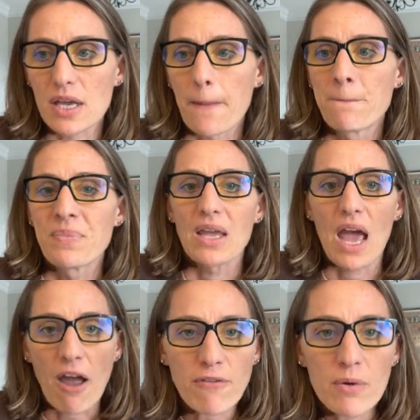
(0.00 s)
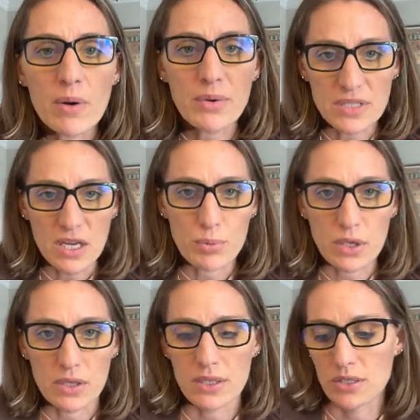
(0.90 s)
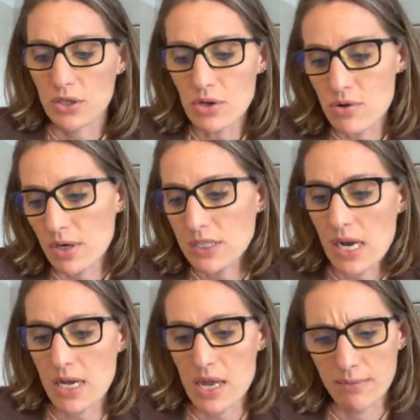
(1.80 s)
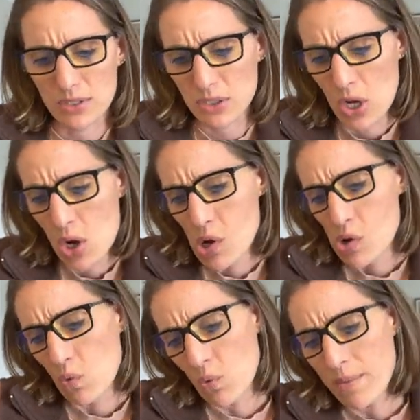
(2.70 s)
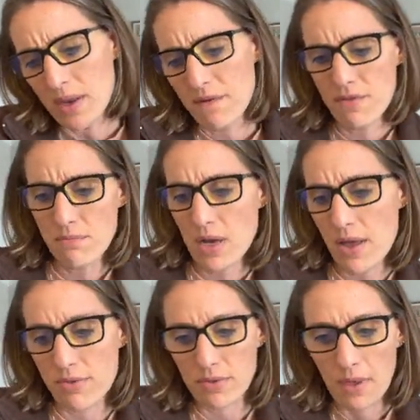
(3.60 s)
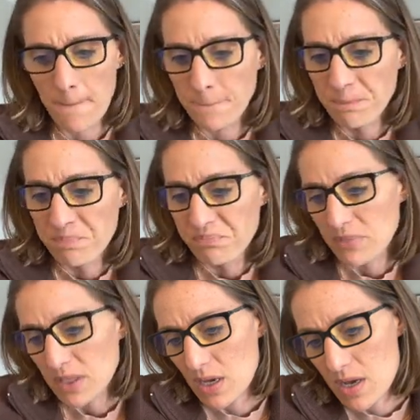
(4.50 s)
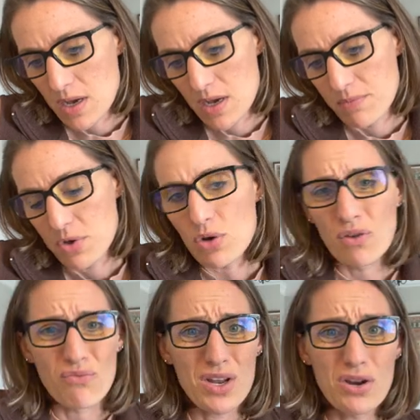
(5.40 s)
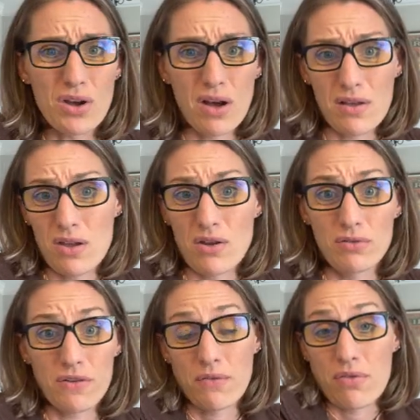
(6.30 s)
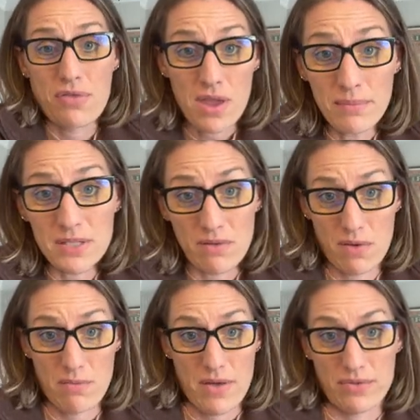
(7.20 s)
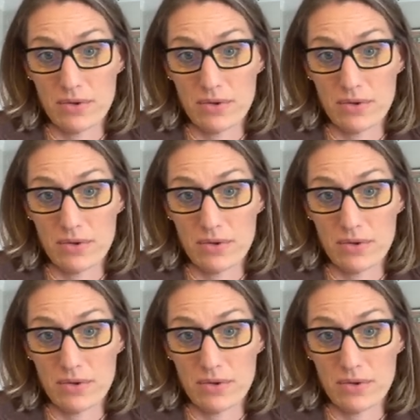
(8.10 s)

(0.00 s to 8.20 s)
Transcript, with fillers: Like everyone puts out a book list. The New York Times, Women of the Month, um, you can read, uh, you know, different themes of the month.